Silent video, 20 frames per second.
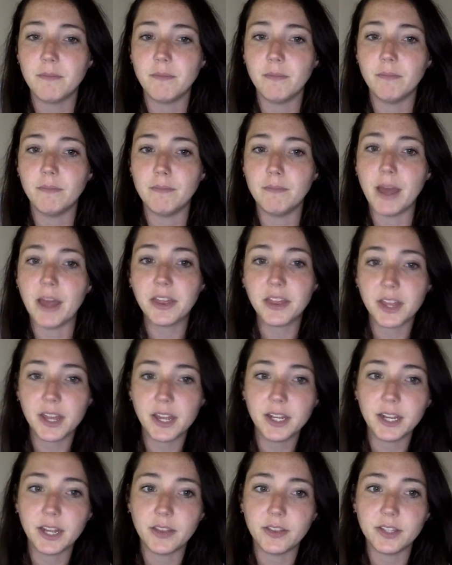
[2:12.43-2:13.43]

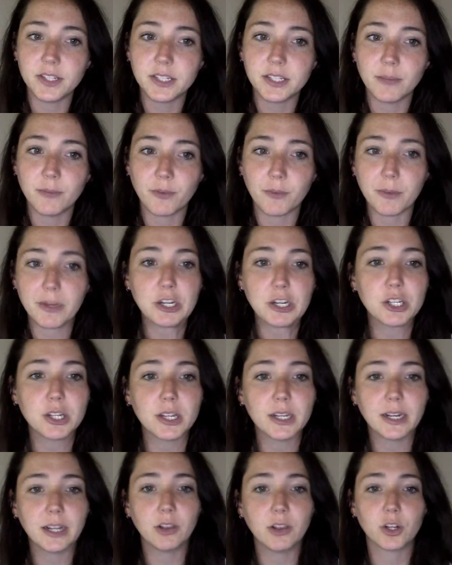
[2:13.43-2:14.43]
method and this information
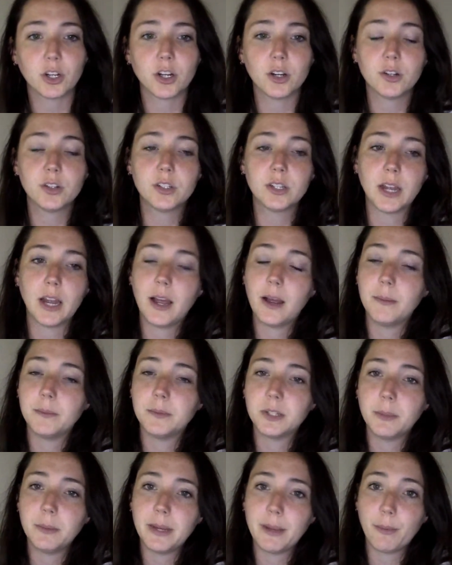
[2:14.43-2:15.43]
that I learned
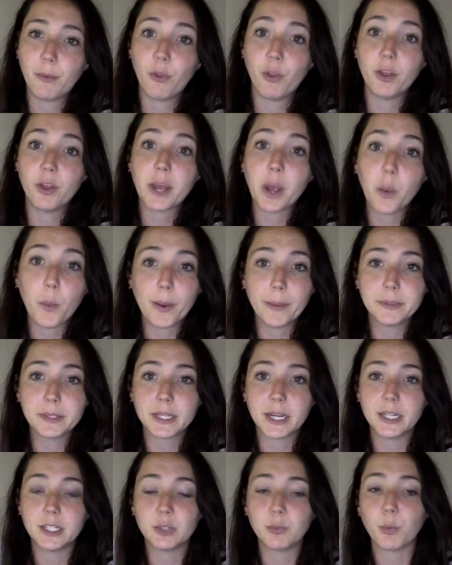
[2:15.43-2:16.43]
to be able to look at
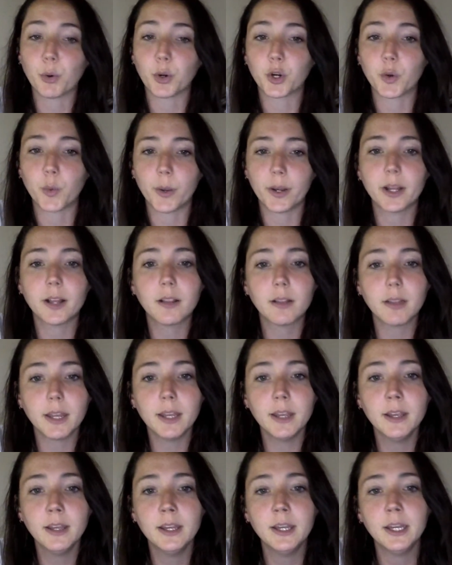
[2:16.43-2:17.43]
websites more
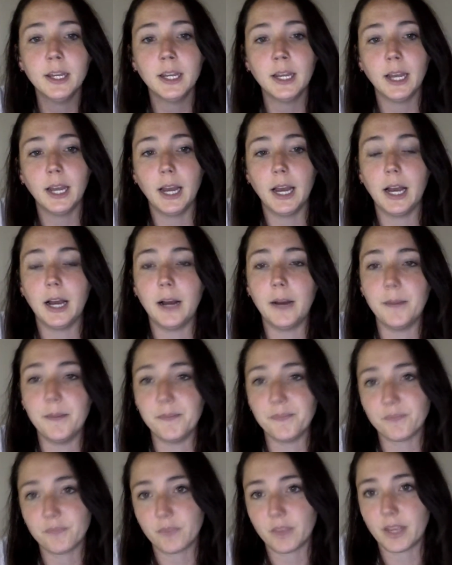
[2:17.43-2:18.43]
critically.
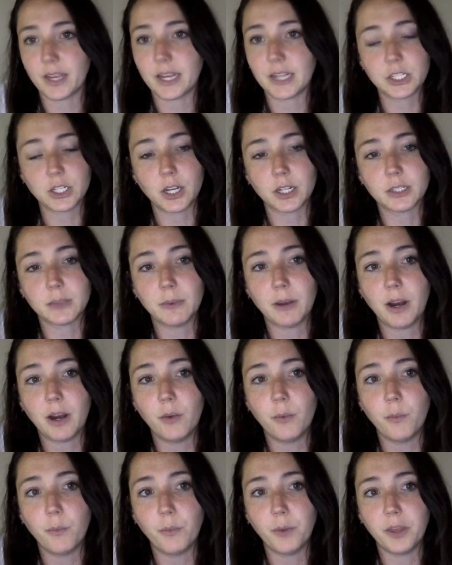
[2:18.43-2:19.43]
Like I talked
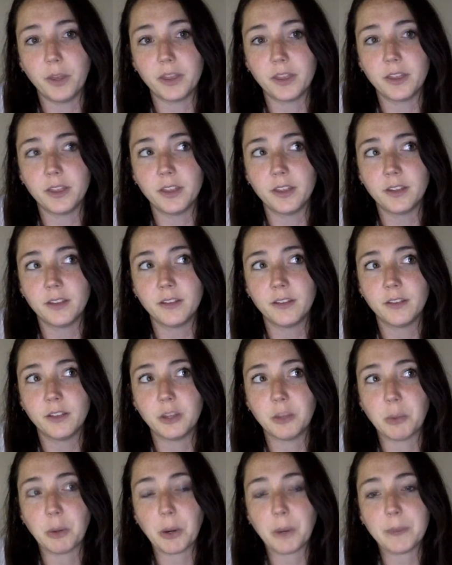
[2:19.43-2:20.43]
about, with
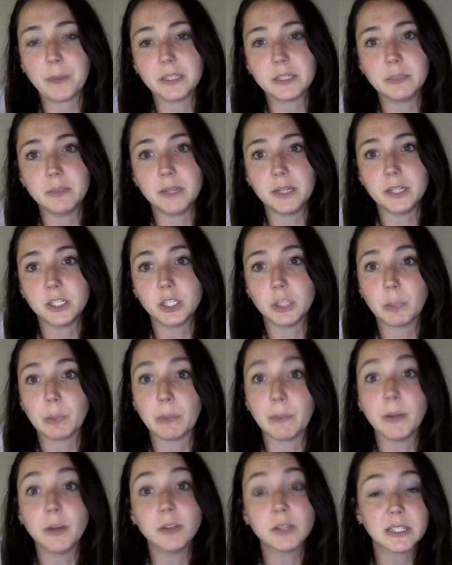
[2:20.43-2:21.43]
the purpose being to
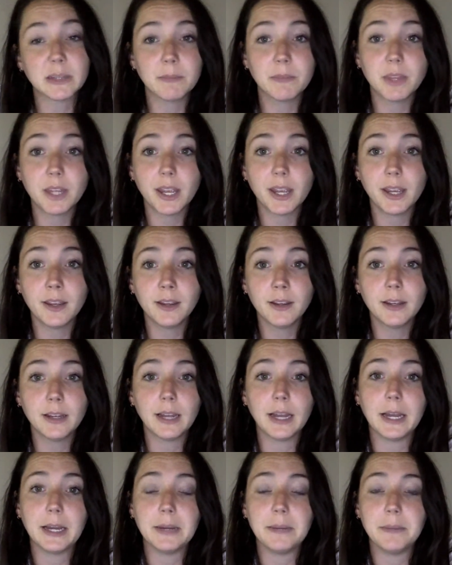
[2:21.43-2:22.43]
promote something,
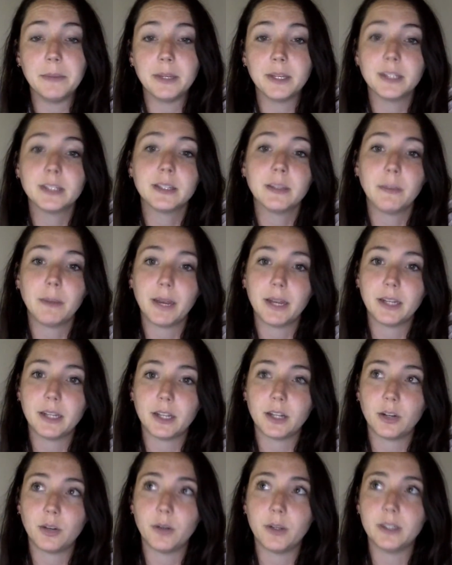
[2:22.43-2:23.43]
because it might
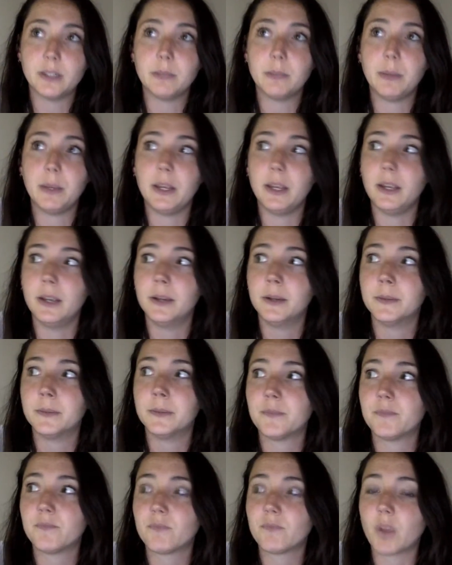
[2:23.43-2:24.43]
not always be
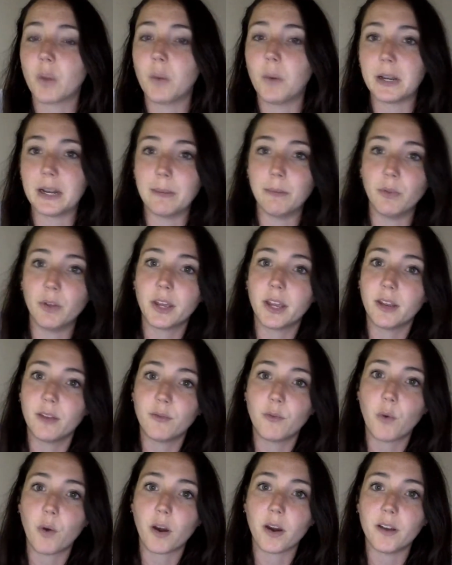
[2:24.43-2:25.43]
what I'm looking
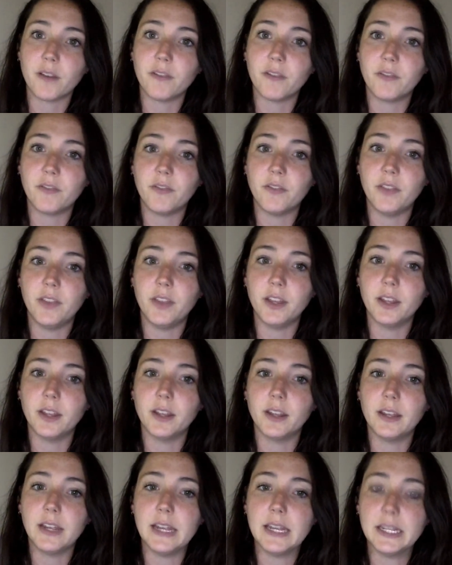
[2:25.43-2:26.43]
for if the
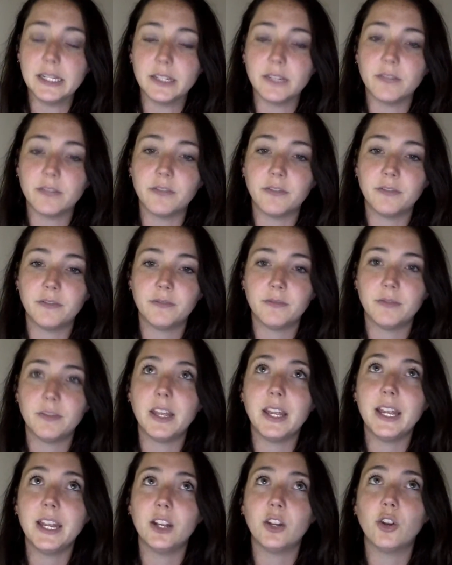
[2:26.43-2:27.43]

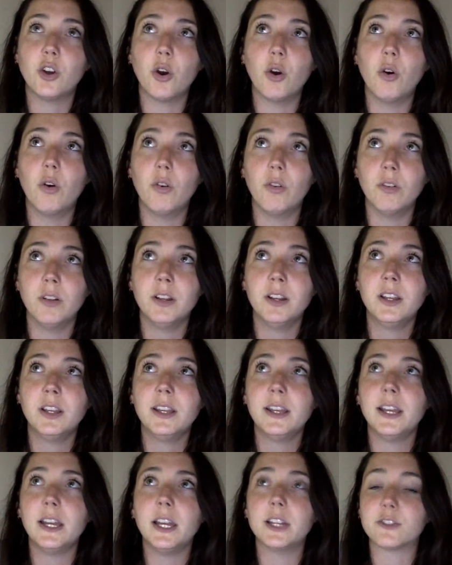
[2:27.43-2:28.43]
end goal
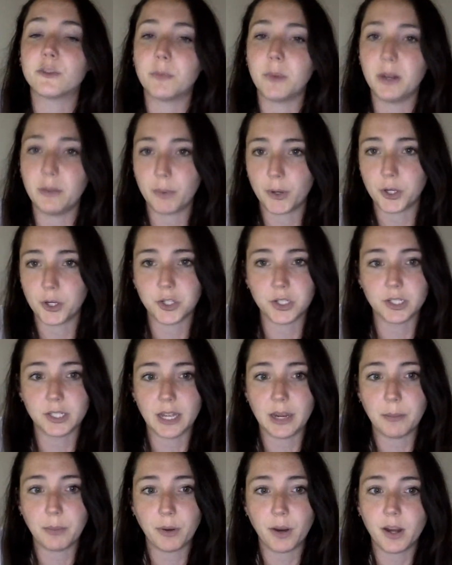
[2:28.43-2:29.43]
is for me to purchase
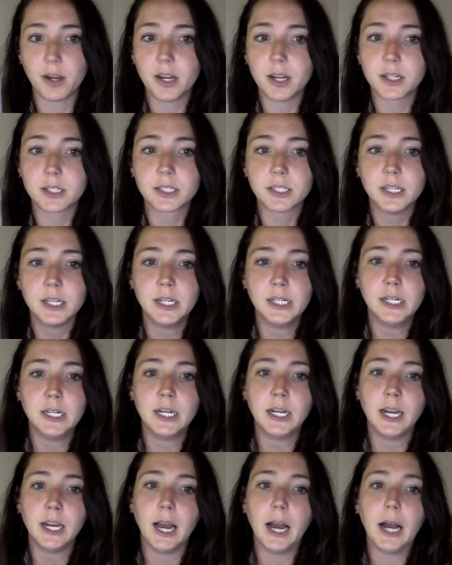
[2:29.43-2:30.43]
that product.
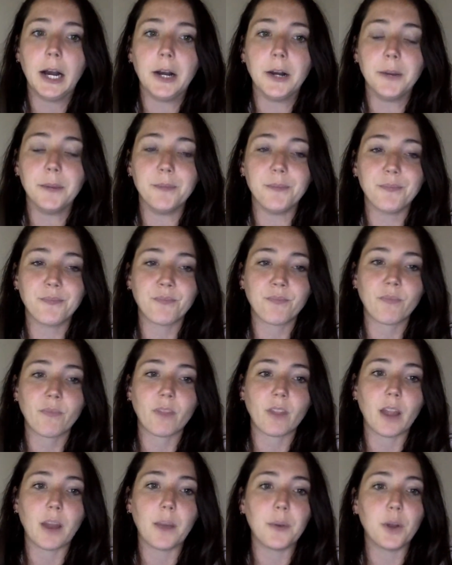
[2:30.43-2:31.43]
I
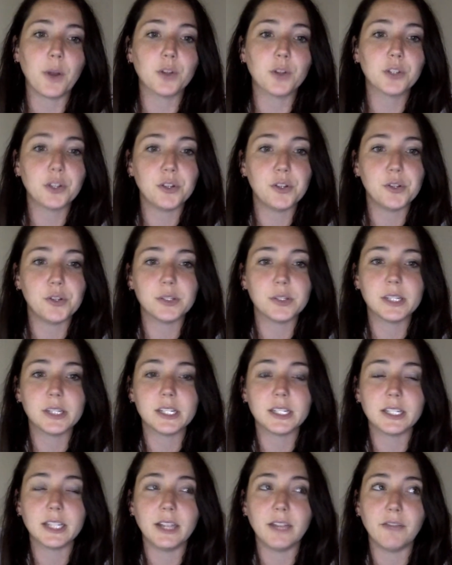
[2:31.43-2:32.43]
would also use
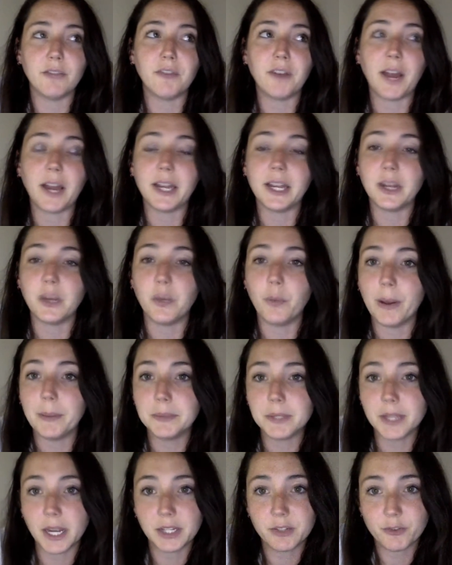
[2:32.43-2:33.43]
this in finding
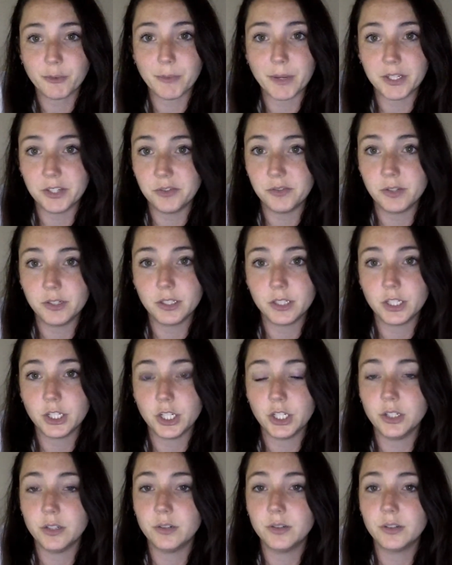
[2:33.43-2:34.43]
websites for my students to
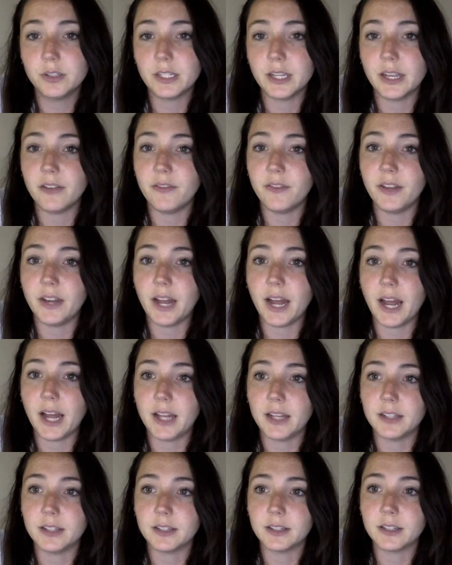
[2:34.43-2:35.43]
use if it
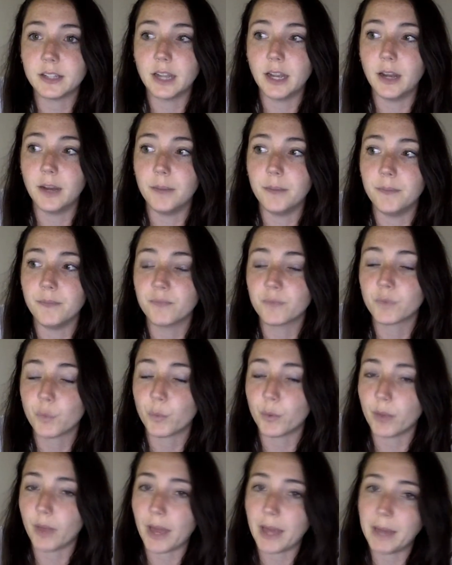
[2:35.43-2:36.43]
has
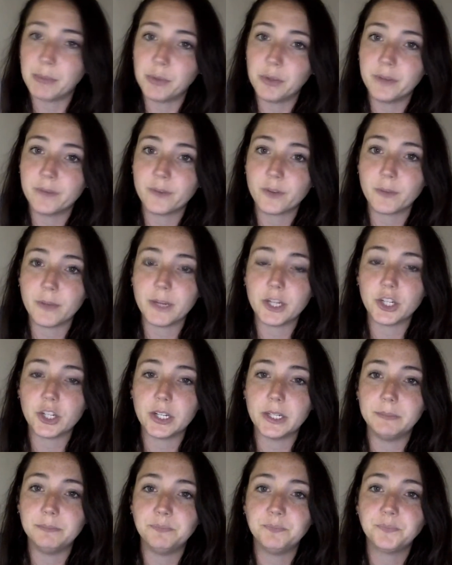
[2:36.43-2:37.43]
reliable
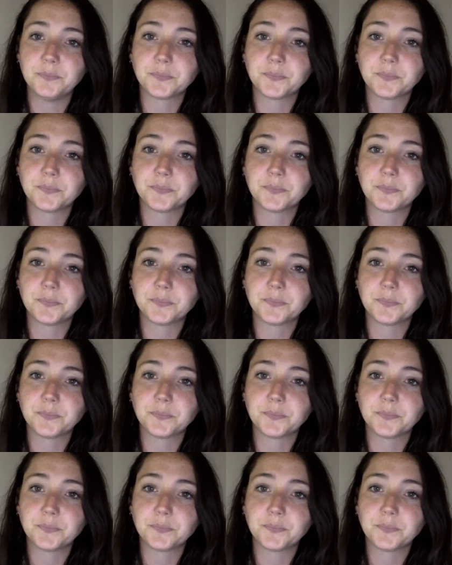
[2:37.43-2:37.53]
information